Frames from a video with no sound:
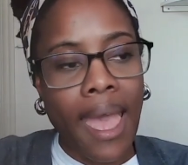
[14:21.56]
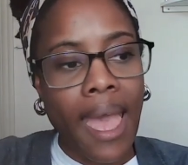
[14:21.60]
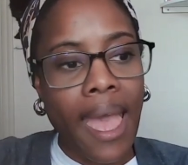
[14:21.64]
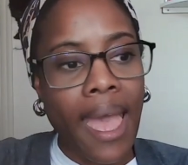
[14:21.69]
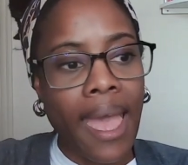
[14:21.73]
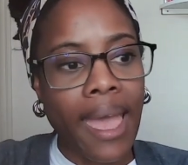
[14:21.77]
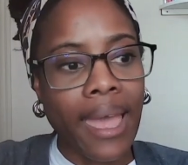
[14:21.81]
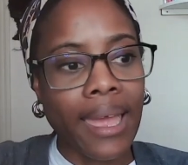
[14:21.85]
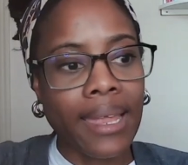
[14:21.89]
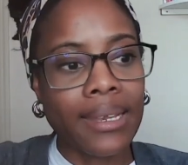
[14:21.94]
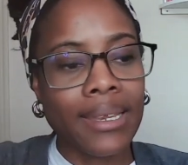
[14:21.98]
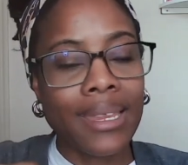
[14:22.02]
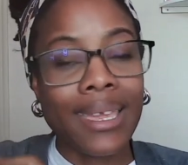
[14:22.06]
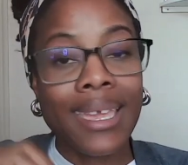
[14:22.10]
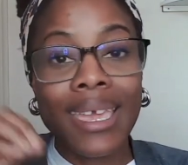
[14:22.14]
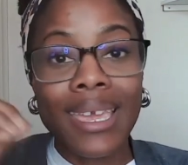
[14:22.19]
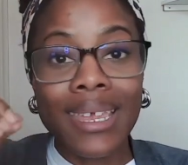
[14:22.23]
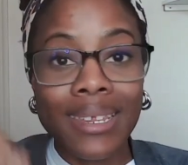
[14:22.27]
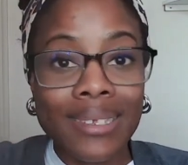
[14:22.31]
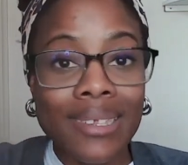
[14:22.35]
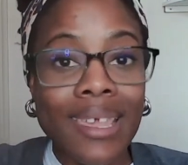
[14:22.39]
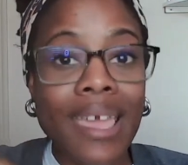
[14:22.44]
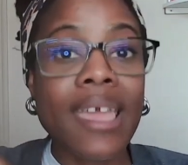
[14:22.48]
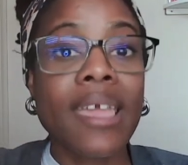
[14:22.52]
And
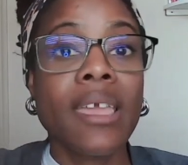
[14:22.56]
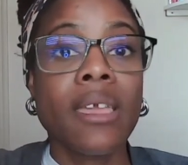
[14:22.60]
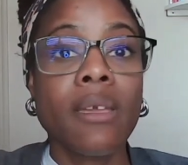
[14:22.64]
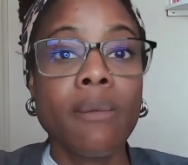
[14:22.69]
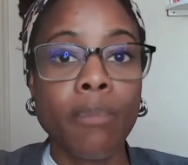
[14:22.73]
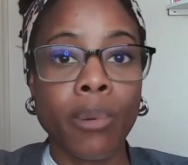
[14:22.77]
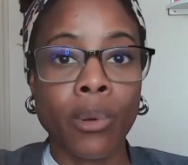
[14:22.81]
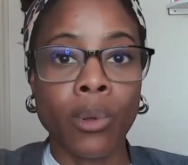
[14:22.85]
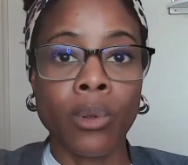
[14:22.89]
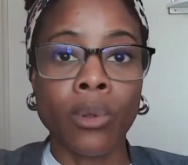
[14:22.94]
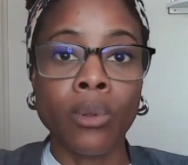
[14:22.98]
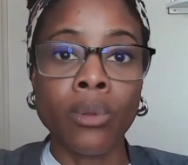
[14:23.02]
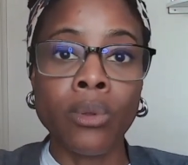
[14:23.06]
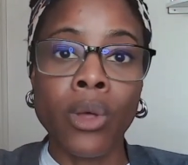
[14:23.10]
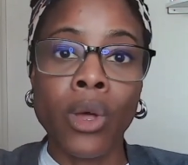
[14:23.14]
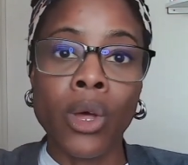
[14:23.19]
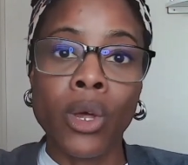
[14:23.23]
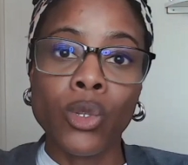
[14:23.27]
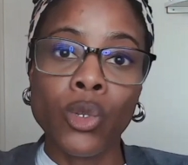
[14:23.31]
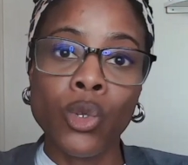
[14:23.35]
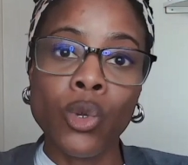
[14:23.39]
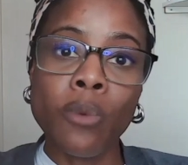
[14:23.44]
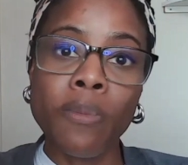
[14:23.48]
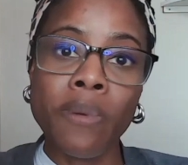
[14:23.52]
it is able
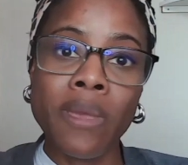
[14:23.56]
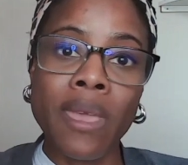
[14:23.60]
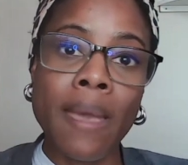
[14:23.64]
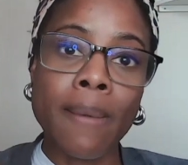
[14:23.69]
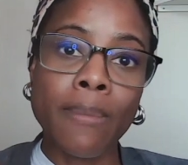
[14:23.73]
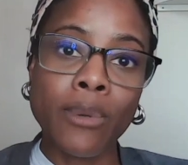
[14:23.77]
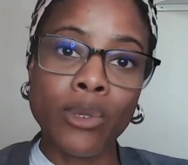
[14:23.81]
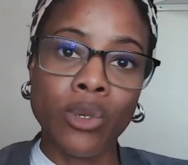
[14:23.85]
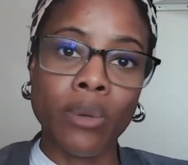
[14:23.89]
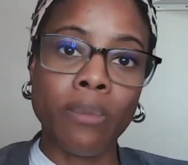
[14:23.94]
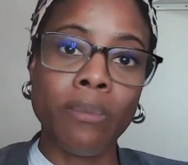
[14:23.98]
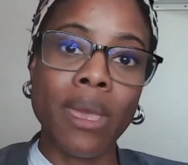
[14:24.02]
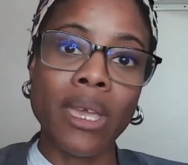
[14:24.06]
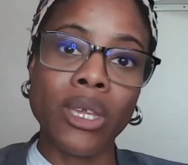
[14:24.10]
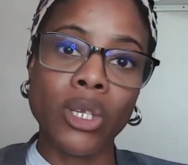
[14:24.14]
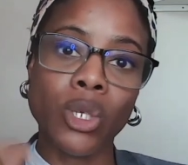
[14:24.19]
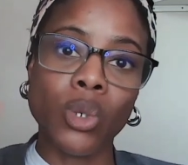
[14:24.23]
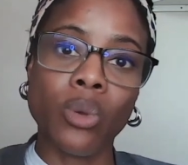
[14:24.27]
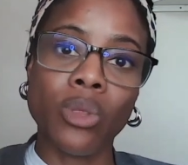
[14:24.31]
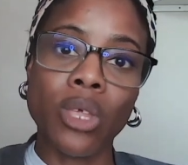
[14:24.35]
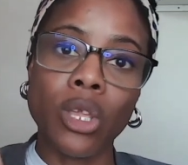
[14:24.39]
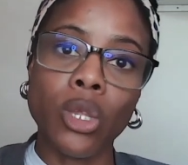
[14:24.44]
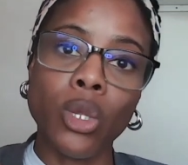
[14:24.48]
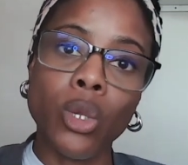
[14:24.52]
to make
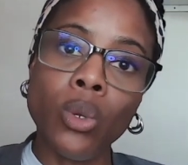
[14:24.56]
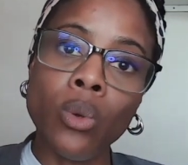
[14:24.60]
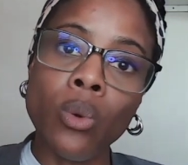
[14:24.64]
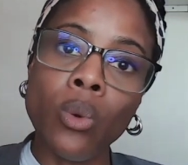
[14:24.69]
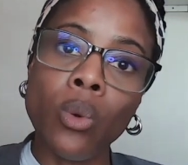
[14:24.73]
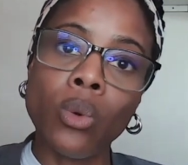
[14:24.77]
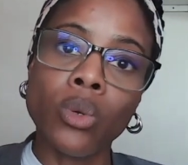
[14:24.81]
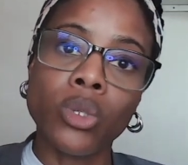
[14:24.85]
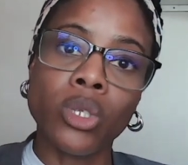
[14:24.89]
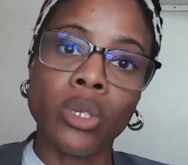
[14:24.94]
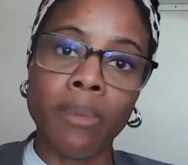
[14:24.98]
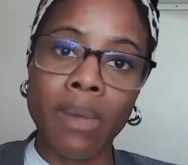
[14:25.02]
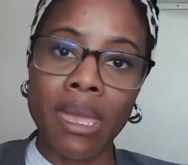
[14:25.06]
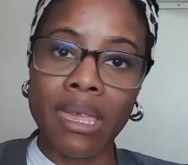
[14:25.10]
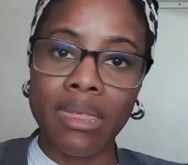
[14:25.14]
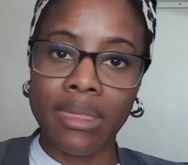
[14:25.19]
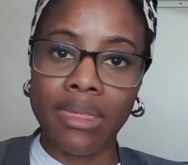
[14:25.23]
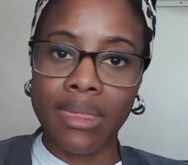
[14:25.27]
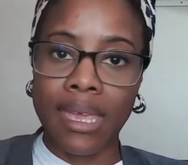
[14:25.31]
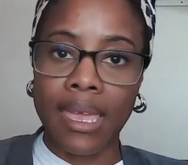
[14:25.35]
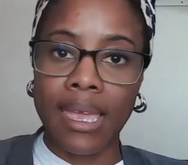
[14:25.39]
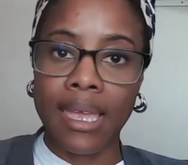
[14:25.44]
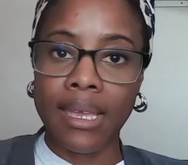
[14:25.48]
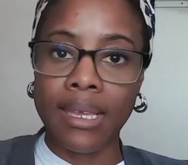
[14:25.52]
sure that you automate
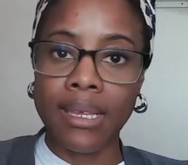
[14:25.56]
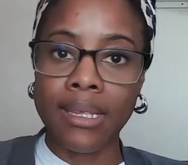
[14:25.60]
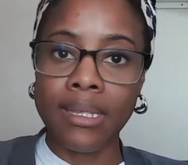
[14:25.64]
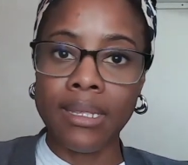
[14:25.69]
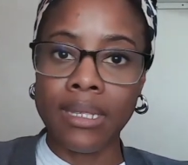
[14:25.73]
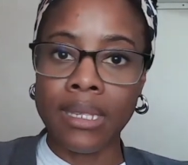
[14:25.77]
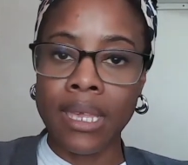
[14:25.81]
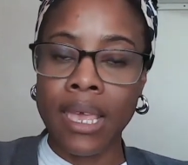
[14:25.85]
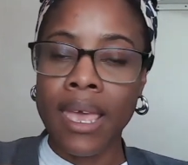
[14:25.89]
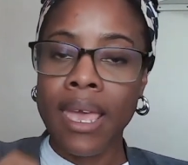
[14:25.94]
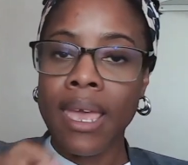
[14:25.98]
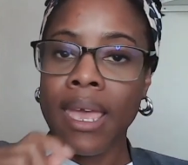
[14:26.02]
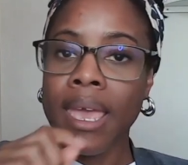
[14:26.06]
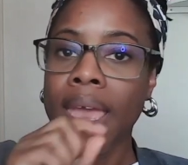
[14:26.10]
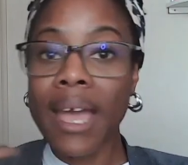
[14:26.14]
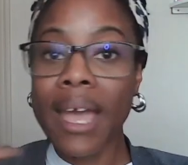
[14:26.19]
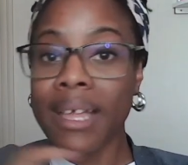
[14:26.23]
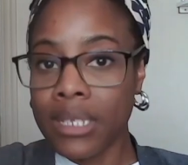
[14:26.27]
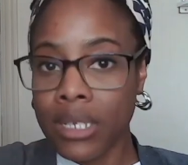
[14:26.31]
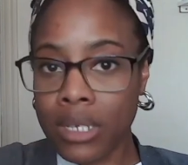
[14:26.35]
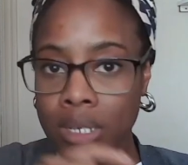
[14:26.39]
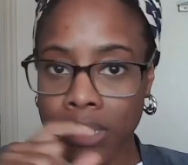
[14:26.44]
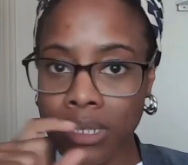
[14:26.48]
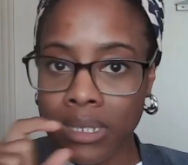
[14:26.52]
things
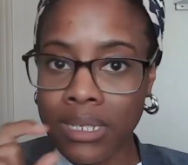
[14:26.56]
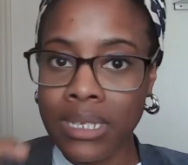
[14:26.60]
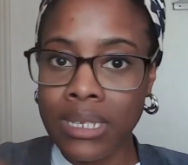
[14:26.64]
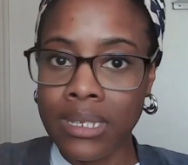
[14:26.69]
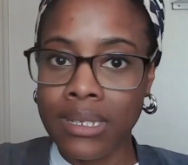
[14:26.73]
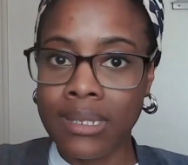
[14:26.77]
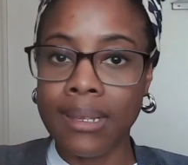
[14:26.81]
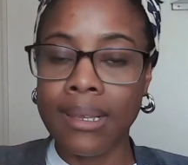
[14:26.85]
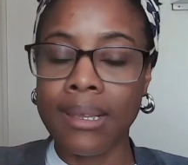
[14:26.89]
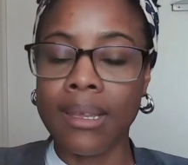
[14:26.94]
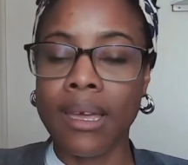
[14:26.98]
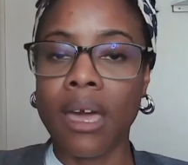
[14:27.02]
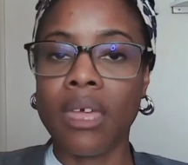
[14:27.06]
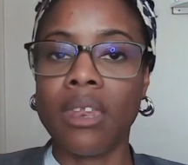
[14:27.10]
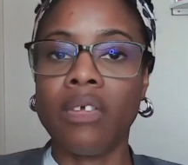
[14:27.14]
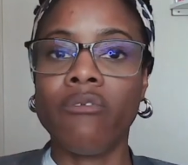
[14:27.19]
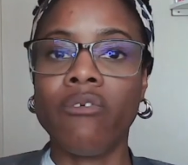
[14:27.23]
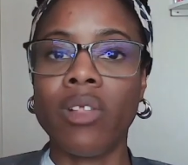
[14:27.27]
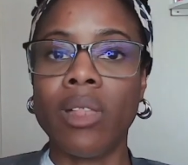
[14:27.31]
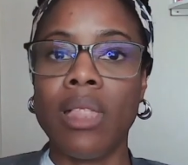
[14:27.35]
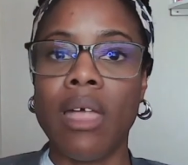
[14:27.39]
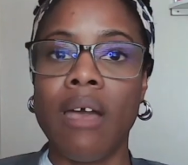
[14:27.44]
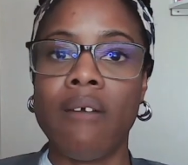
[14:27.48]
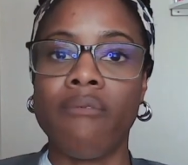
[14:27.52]
at a consistent kind of
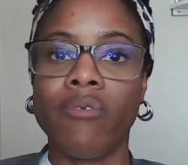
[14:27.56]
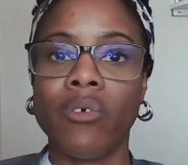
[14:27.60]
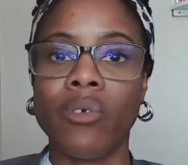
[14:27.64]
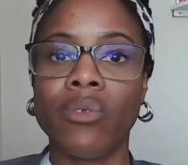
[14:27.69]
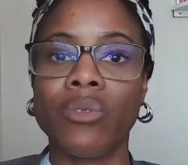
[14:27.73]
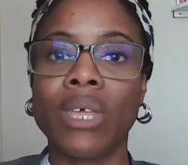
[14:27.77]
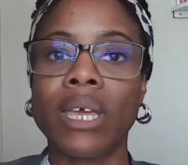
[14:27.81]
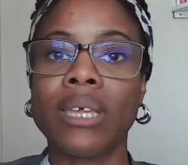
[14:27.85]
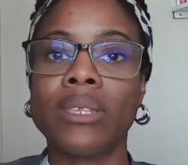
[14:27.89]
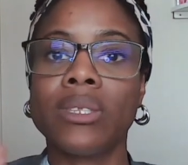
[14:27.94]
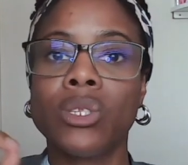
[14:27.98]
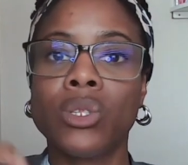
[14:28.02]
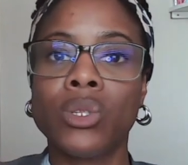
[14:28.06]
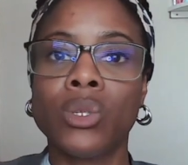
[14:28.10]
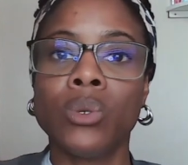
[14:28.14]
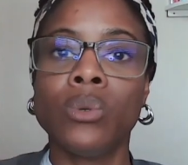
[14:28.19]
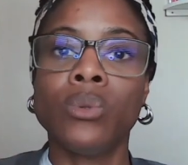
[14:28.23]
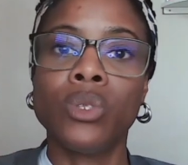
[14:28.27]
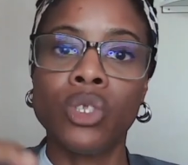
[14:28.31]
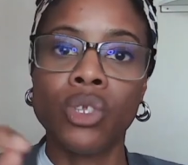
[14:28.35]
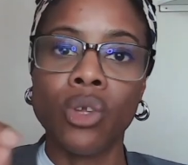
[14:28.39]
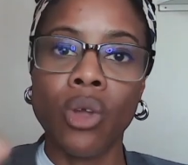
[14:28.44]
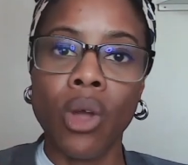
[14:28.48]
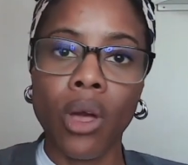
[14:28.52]
a level that
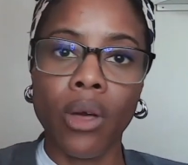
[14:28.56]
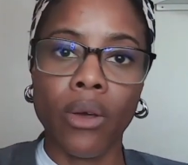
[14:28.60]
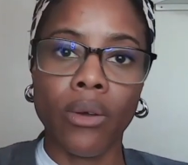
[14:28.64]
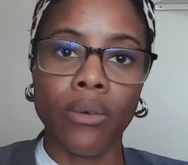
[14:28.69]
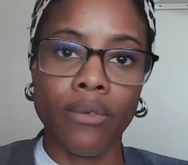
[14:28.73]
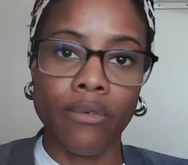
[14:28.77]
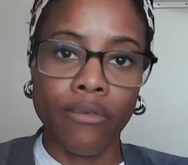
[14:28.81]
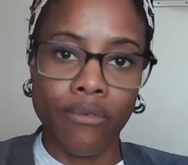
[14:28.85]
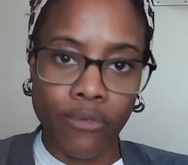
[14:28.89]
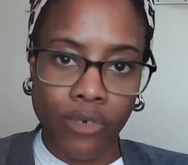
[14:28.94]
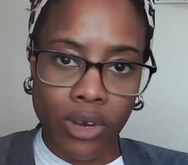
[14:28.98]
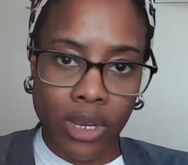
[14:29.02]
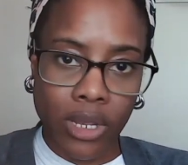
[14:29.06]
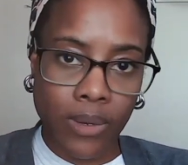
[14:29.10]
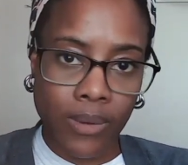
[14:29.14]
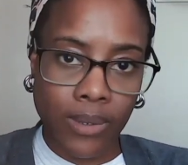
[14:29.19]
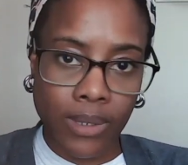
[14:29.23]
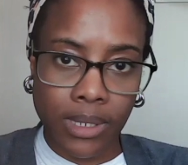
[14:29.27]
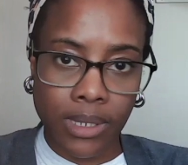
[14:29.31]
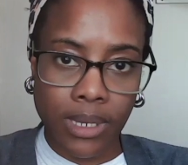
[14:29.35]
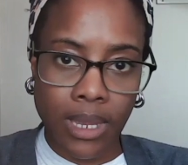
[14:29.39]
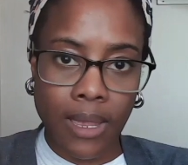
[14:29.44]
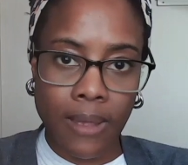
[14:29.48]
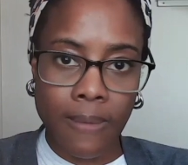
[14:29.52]
suits your own
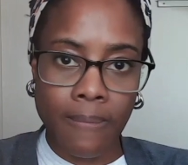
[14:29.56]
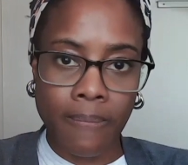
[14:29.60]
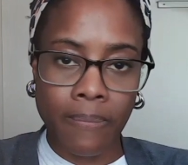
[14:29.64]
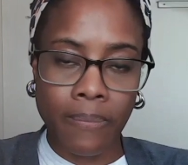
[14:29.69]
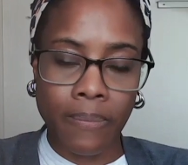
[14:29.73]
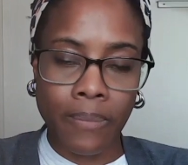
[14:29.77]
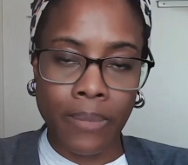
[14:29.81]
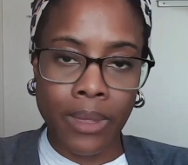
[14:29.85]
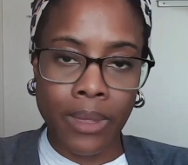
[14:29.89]
frequency.